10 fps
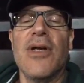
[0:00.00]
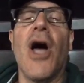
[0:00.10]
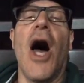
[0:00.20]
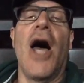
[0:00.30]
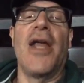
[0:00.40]

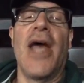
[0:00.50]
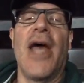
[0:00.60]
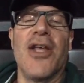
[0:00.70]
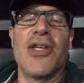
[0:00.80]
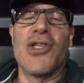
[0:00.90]
Khan,
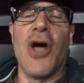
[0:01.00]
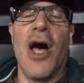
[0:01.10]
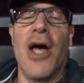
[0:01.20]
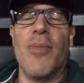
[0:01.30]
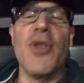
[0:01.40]
Alex
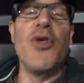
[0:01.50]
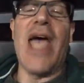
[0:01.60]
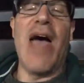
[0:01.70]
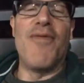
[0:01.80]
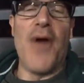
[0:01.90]
Khan. But you
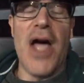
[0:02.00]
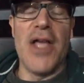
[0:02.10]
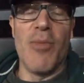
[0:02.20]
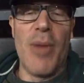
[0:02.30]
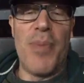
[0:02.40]
can't
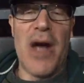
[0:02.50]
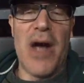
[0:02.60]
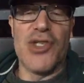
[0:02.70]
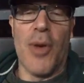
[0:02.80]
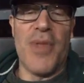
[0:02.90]
find him on
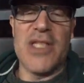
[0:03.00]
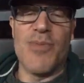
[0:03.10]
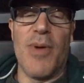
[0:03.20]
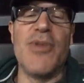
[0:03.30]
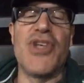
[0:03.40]
Periscope. That's
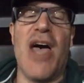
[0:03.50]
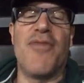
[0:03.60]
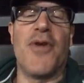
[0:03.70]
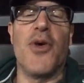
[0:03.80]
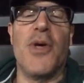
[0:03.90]
my
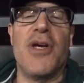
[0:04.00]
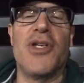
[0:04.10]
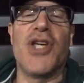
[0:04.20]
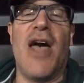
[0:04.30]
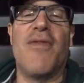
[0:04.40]
Jeff. Are you here,
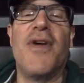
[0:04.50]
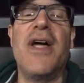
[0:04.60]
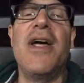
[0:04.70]
Jeff?